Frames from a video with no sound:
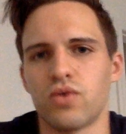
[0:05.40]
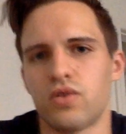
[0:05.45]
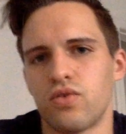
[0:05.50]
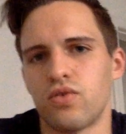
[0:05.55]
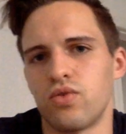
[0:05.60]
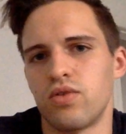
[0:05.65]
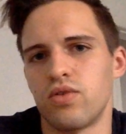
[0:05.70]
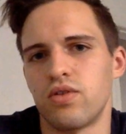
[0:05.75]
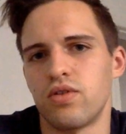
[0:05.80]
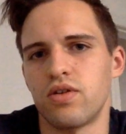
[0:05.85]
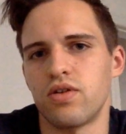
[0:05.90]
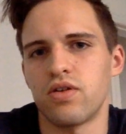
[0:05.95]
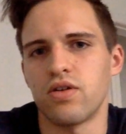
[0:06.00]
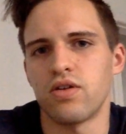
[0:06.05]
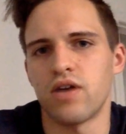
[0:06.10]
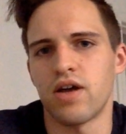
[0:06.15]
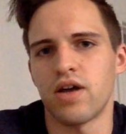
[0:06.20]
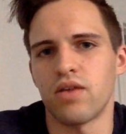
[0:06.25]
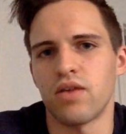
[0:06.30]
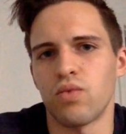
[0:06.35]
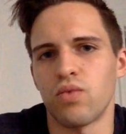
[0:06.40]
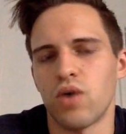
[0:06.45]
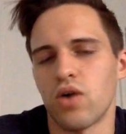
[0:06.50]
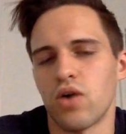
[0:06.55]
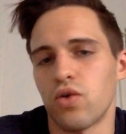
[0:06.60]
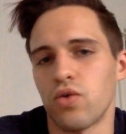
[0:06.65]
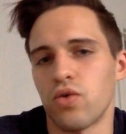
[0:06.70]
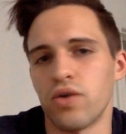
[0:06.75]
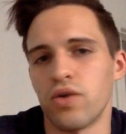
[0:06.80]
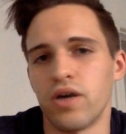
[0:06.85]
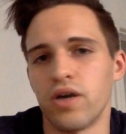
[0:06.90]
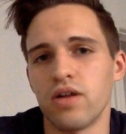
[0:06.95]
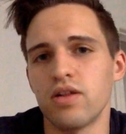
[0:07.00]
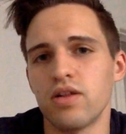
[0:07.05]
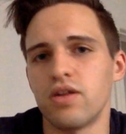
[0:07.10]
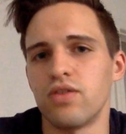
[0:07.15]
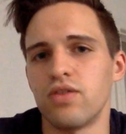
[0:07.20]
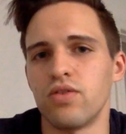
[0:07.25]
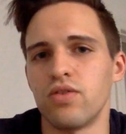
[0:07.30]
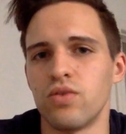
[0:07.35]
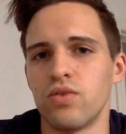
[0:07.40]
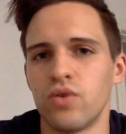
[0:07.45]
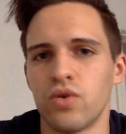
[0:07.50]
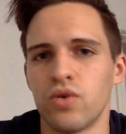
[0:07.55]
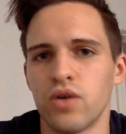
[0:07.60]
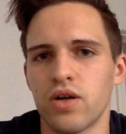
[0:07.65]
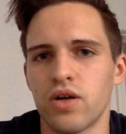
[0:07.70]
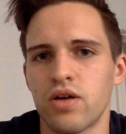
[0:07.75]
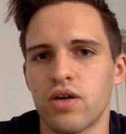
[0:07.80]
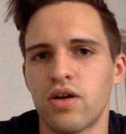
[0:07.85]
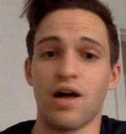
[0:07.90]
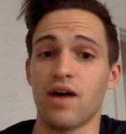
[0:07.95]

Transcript: student here at Weill Cornell in New York.